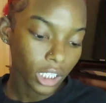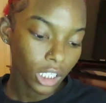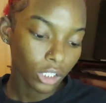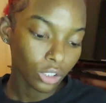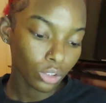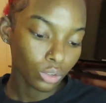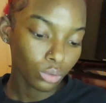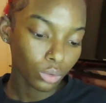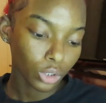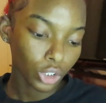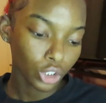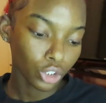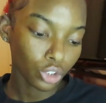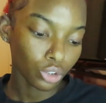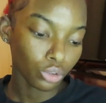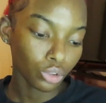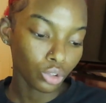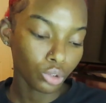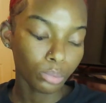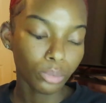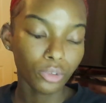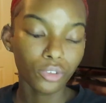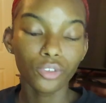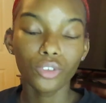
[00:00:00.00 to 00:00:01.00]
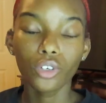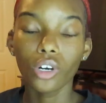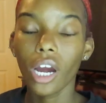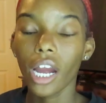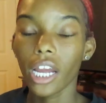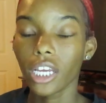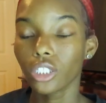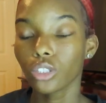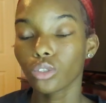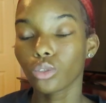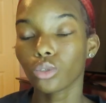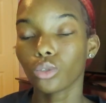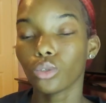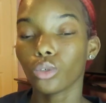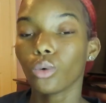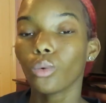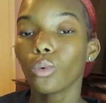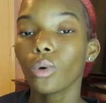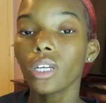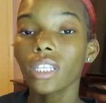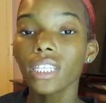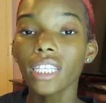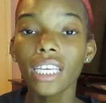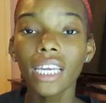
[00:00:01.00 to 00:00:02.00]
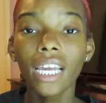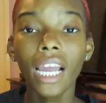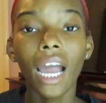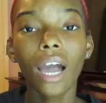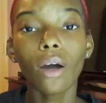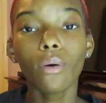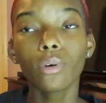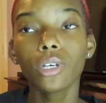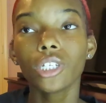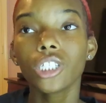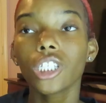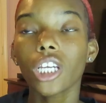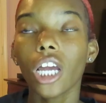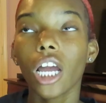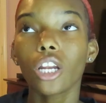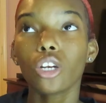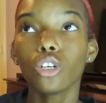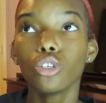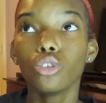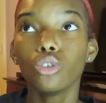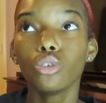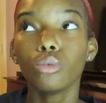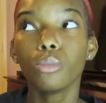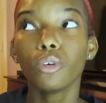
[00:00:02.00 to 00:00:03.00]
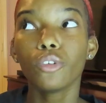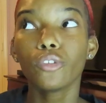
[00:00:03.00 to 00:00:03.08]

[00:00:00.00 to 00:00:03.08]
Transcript: thing you wish you knew before high school. One thing I wish I knew